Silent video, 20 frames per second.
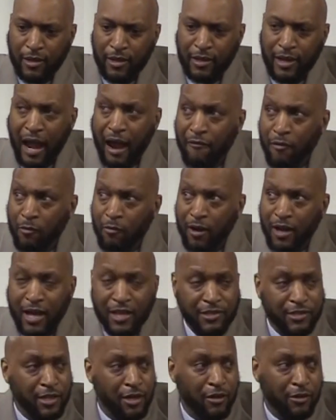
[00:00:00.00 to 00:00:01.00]
and everyone
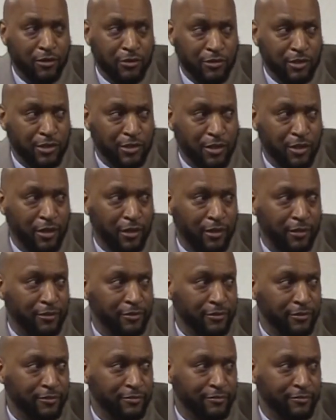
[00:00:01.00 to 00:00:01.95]
at Syracuse is good,